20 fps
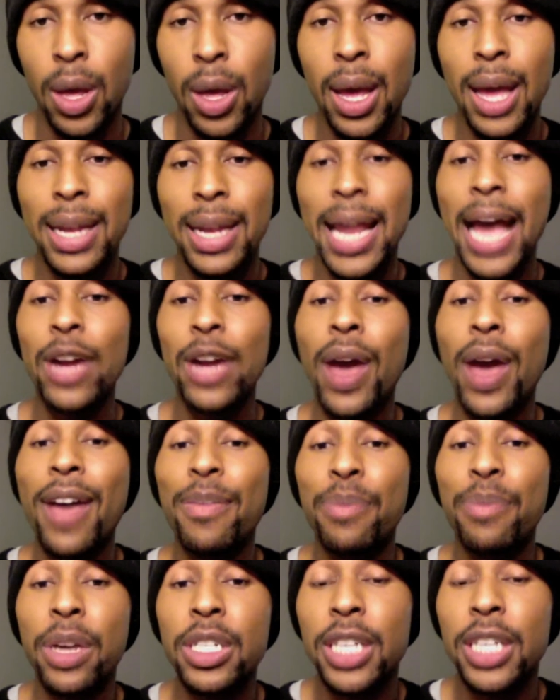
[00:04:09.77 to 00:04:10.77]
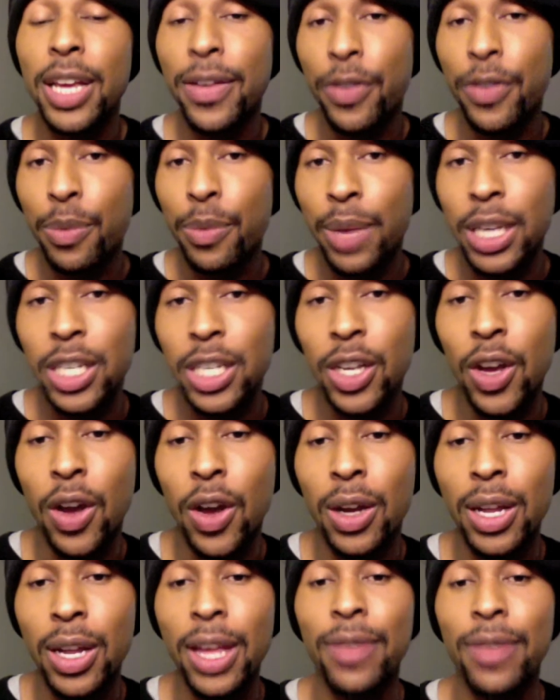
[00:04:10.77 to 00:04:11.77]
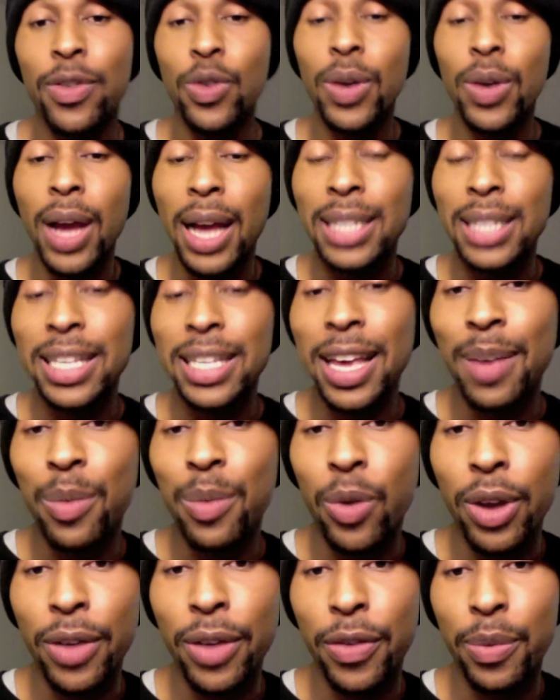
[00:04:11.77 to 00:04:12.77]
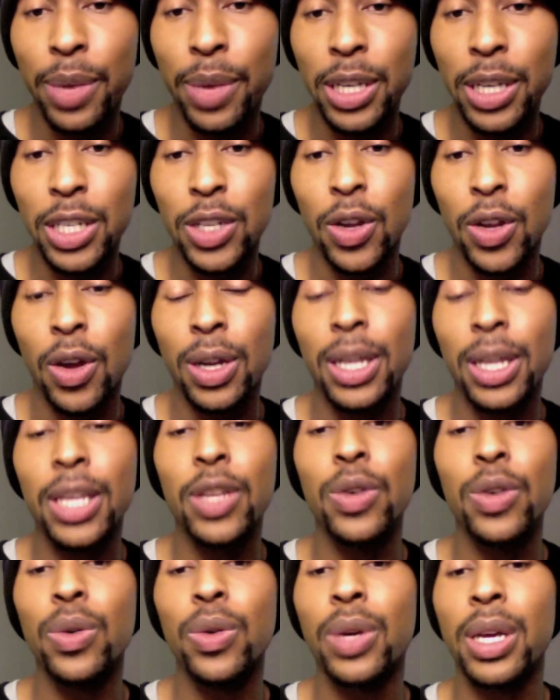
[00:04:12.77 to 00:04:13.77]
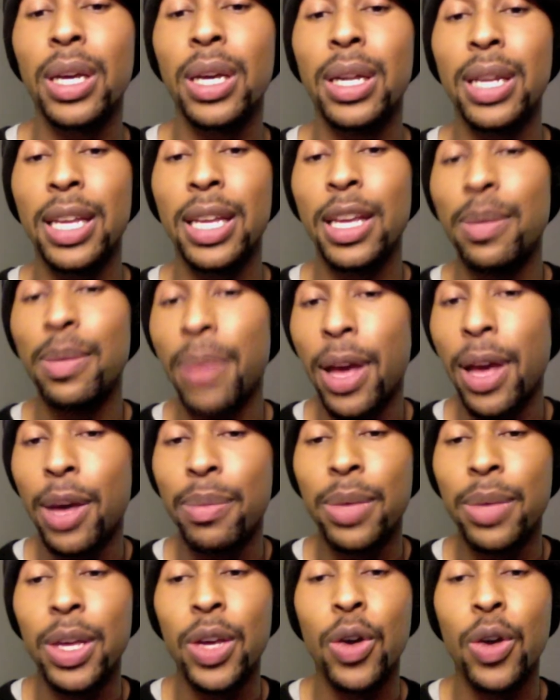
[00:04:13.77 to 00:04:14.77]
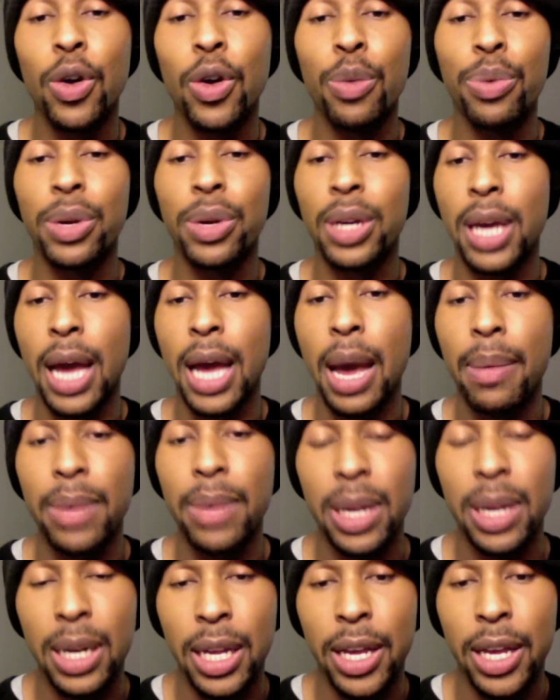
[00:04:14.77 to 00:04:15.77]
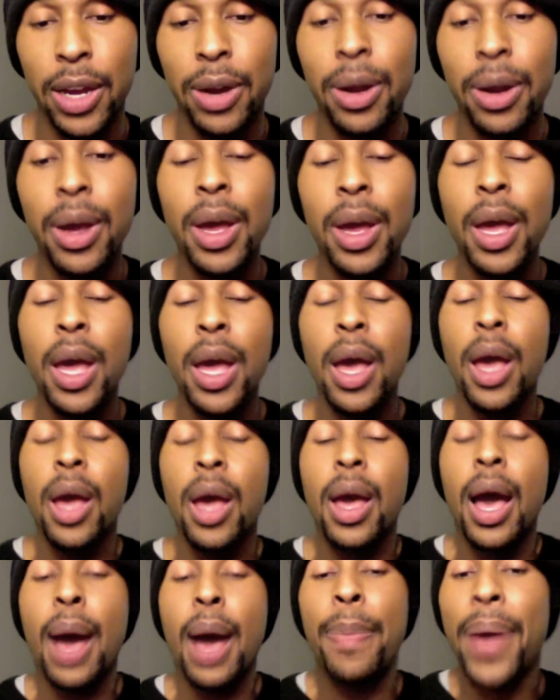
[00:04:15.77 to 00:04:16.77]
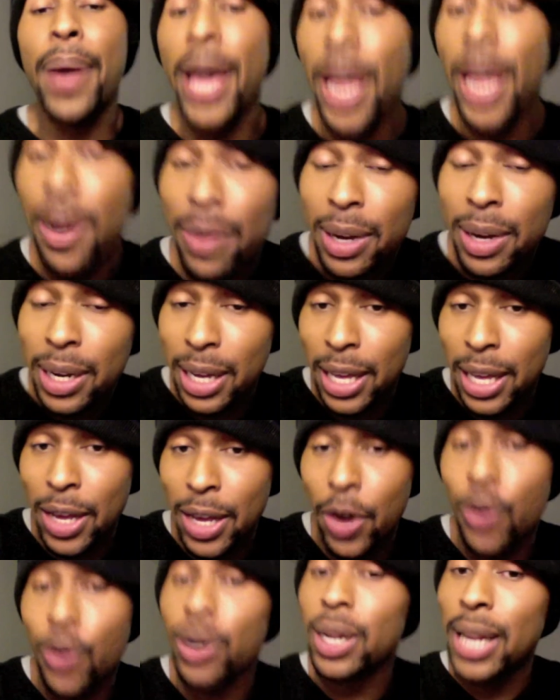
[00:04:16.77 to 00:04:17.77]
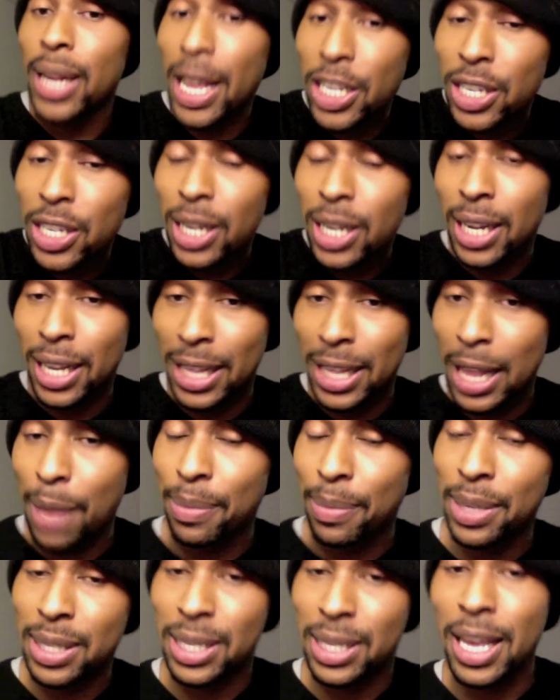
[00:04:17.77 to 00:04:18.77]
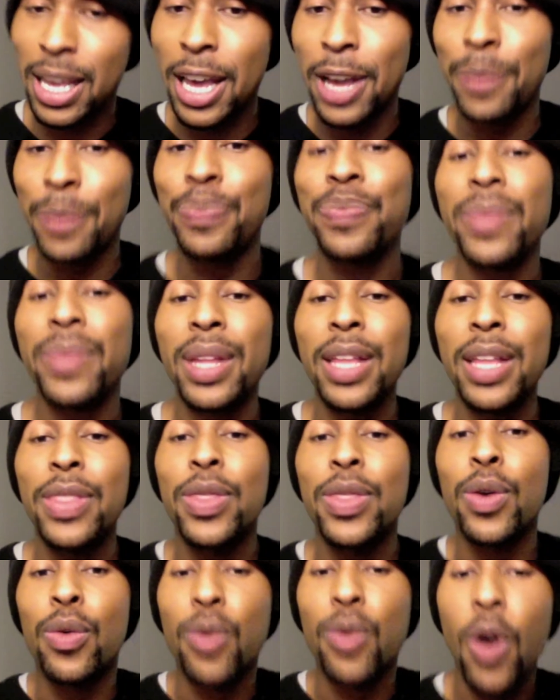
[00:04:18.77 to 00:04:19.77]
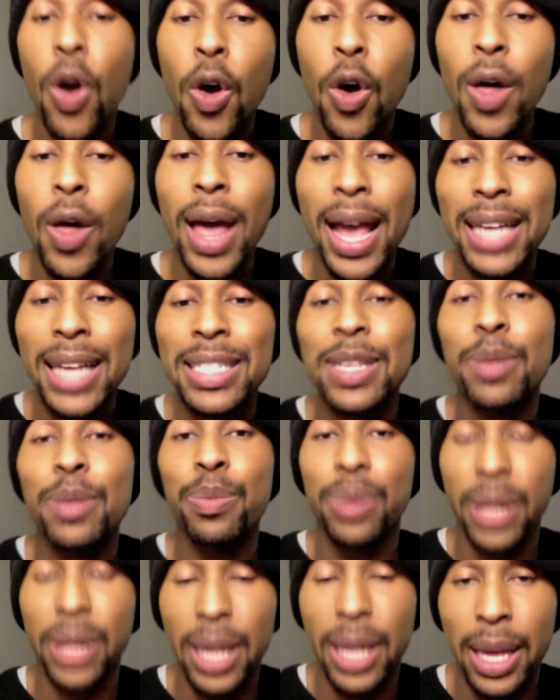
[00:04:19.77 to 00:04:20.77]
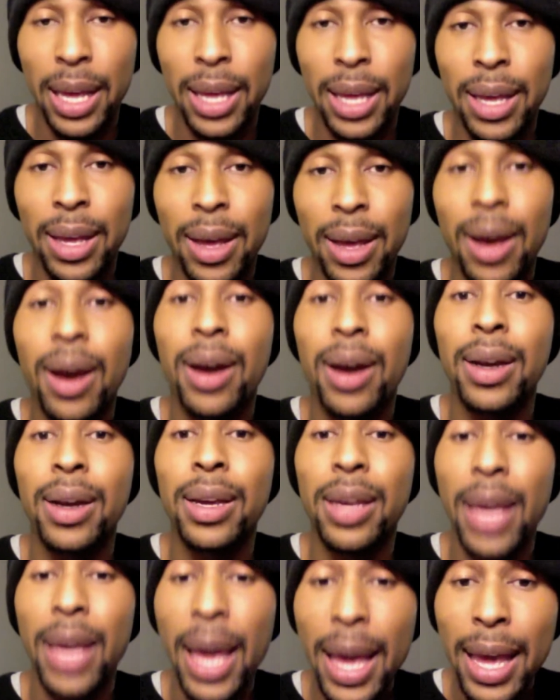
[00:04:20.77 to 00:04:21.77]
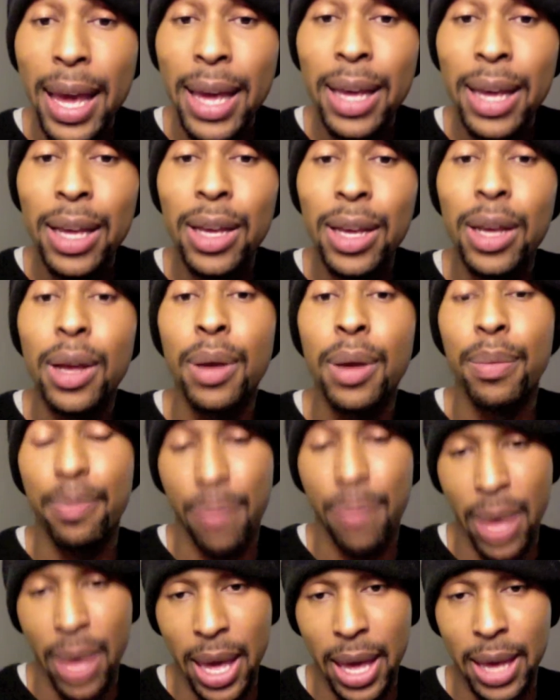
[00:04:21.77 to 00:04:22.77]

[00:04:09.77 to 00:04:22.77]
Now, I don't have much information on it. If you guys have more information on it, you can email me or put a comment in here. Apparently, or allegedly, let me say, the role has him playing a gay man.